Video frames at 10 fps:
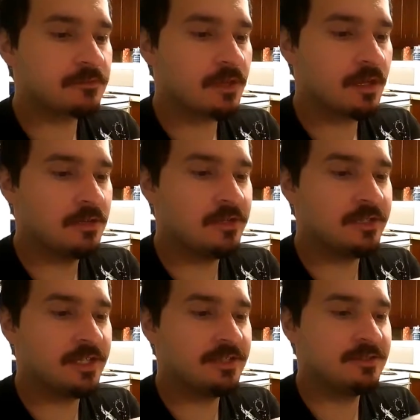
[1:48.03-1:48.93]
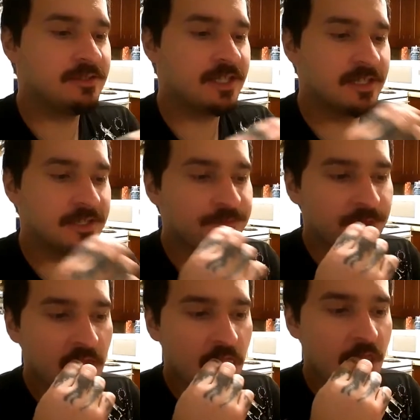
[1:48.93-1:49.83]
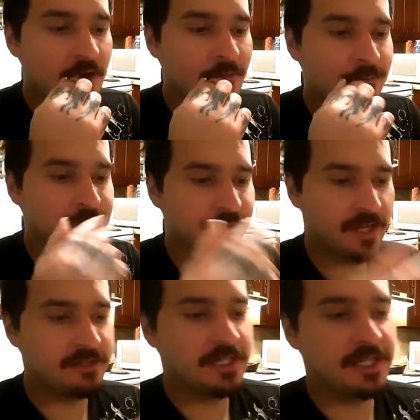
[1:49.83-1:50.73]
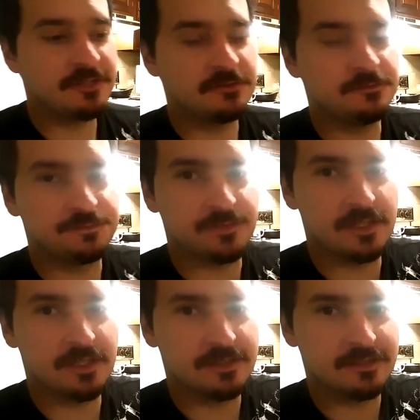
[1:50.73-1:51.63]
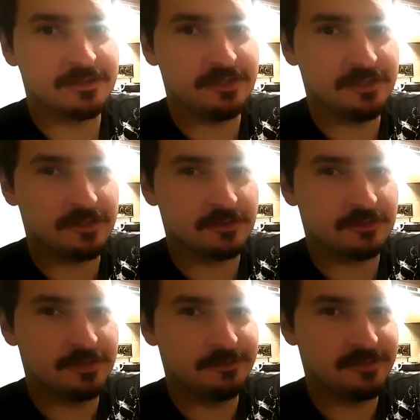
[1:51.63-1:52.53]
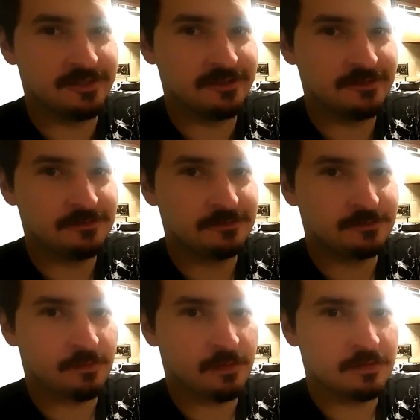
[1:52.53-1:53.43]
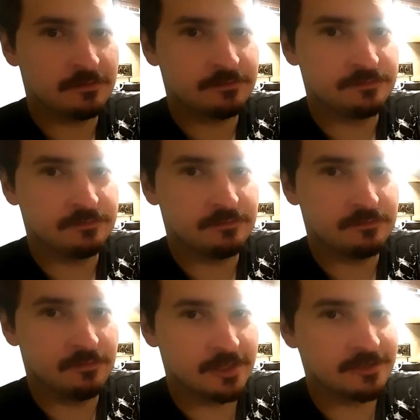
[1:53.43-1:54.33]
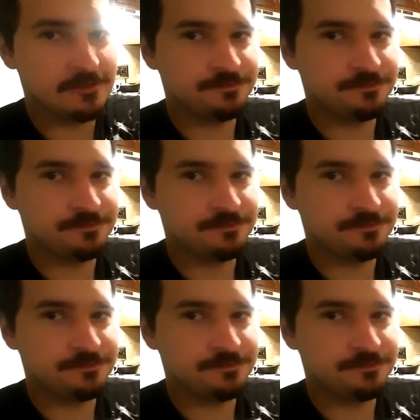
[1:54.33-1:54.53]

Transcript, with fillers: You can taste the cake and the icing. As you can see, you got cream center, right that,